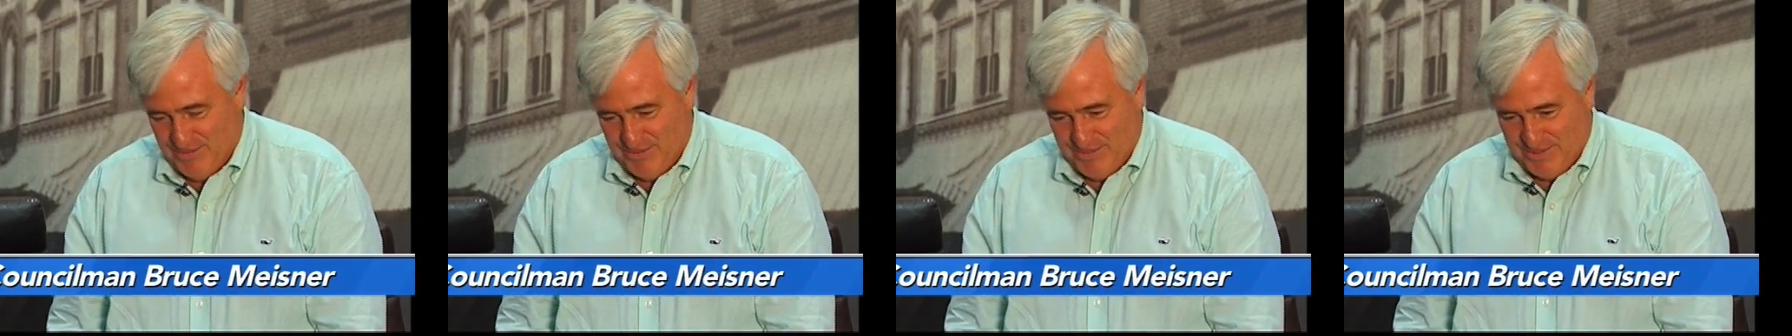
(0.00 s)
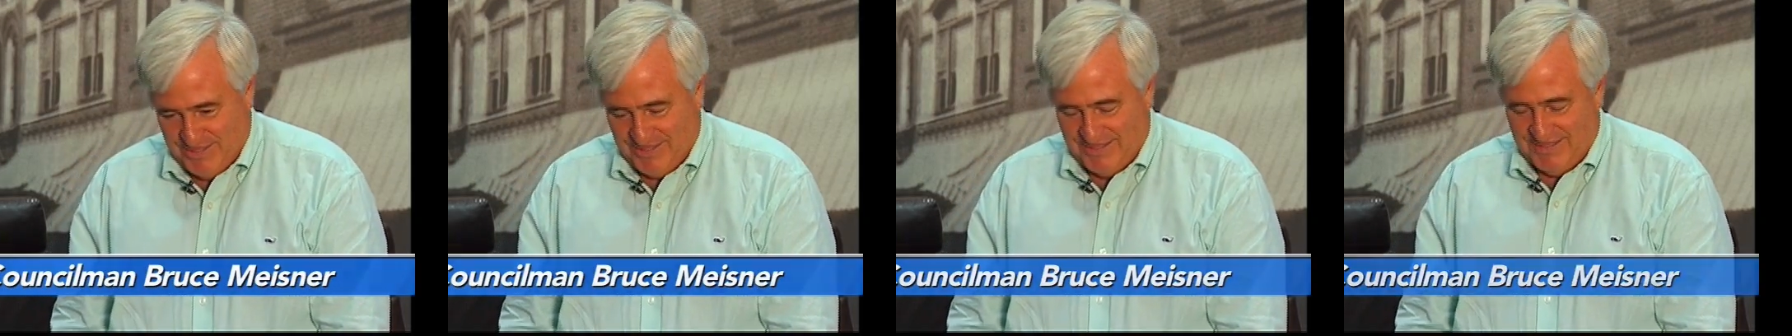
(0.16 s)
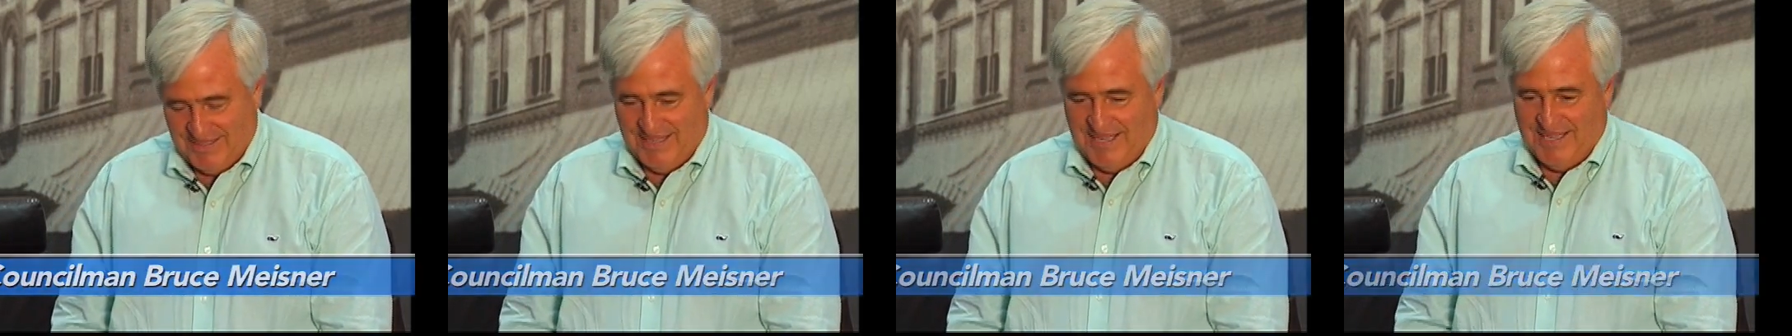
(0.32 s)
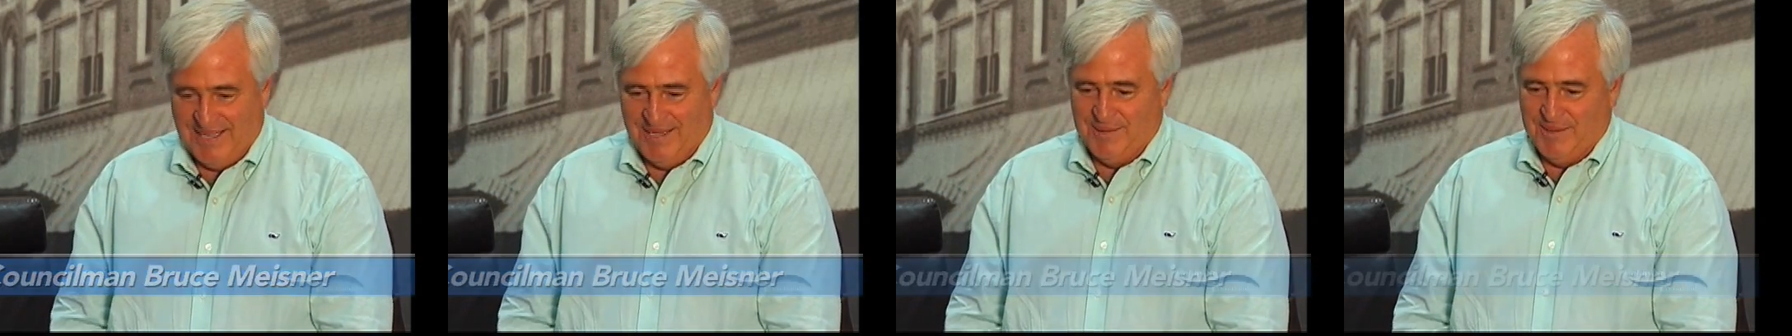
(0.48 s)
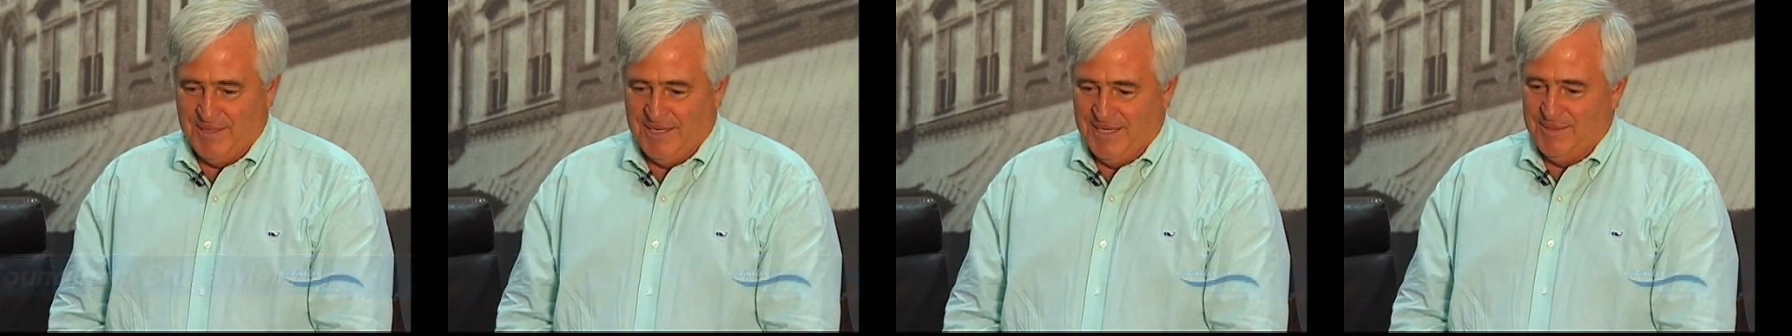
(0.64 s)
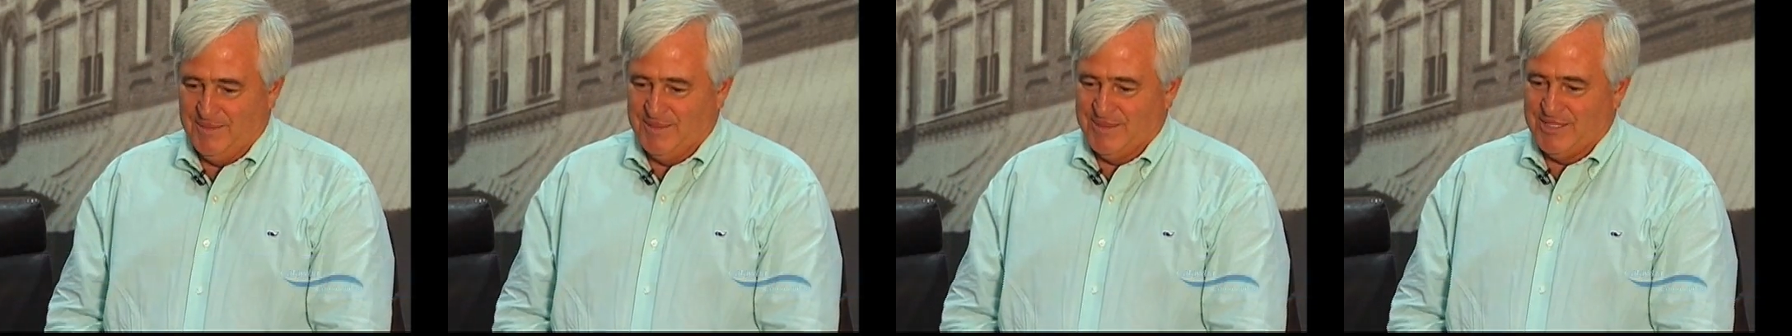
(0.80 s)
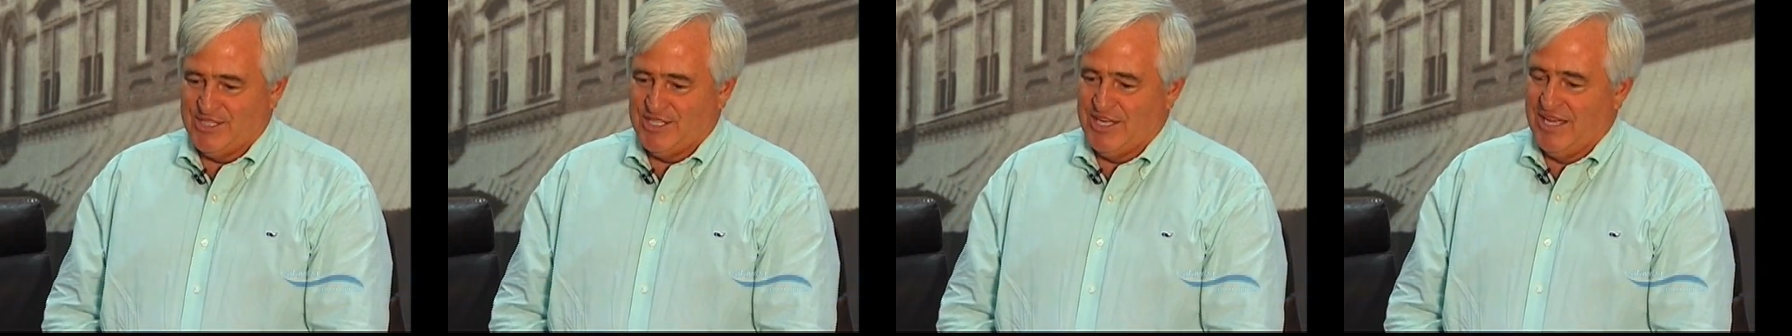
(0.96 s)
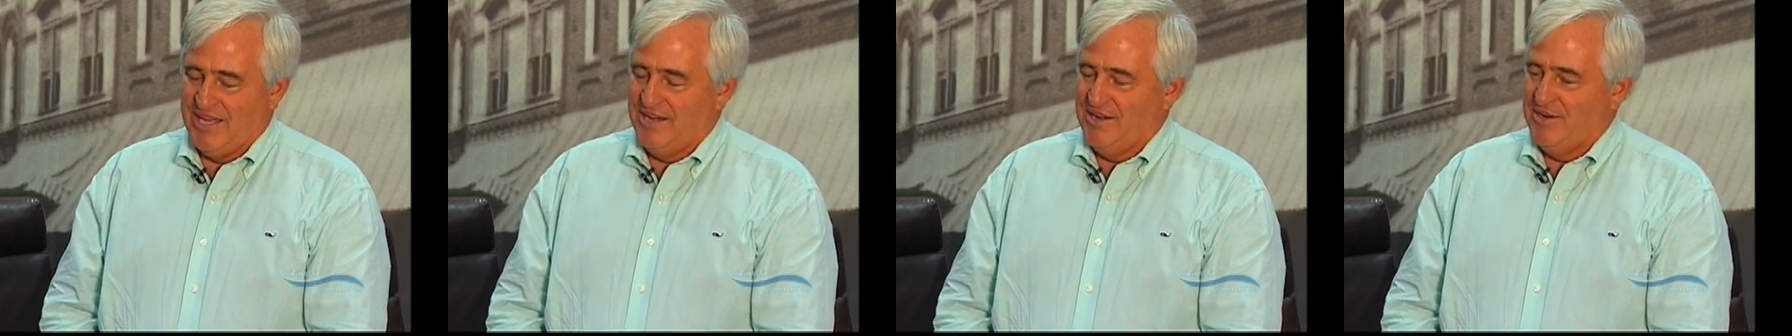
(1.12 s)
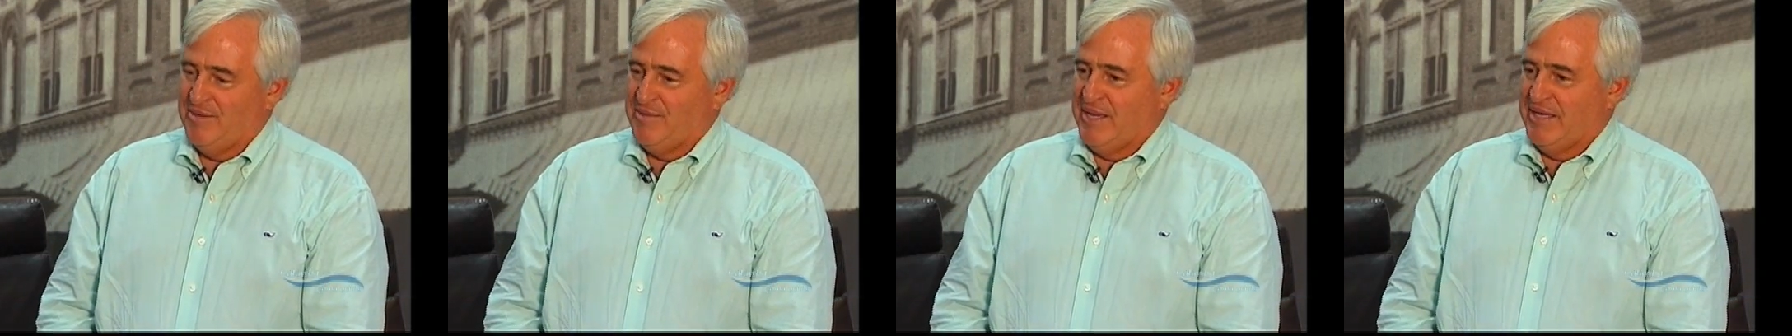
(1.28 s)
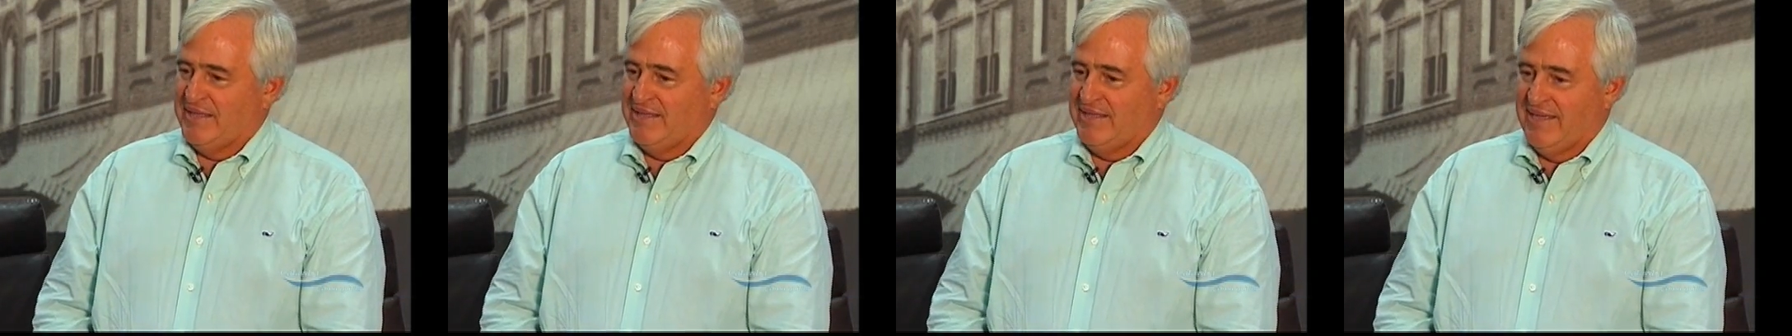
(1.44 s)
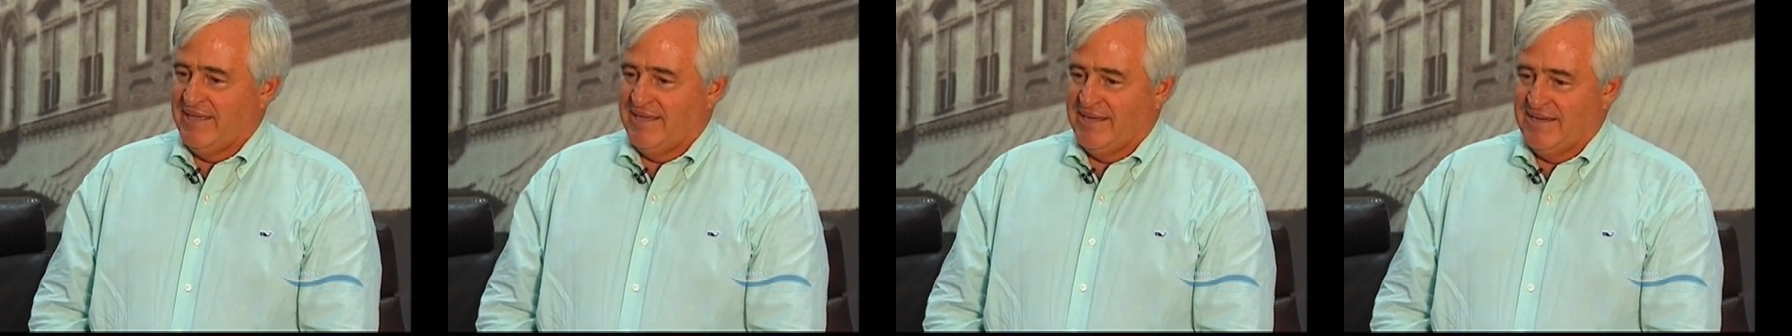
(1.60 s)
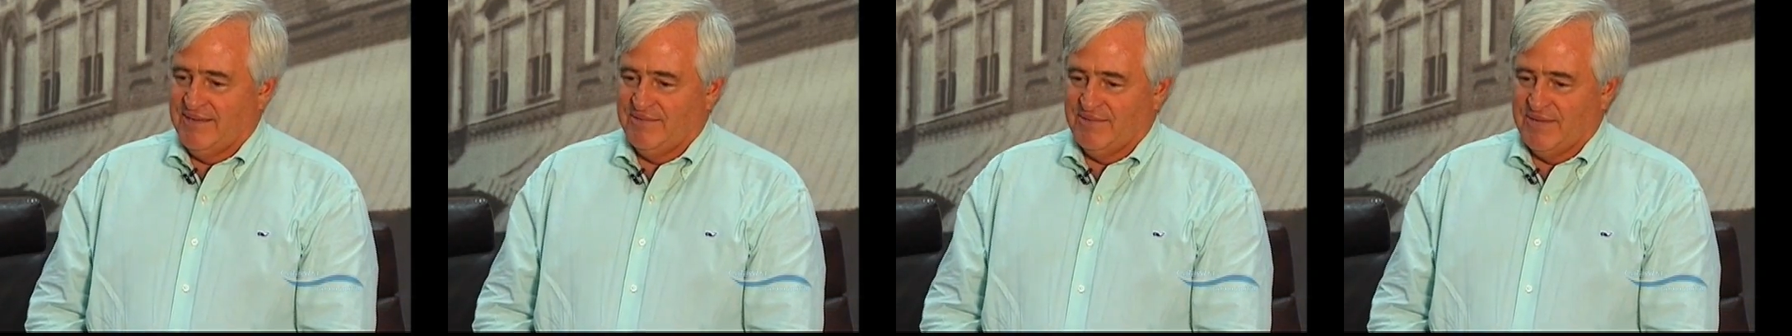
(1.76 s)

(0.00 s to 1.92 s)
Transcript: I will. I'm excited about that.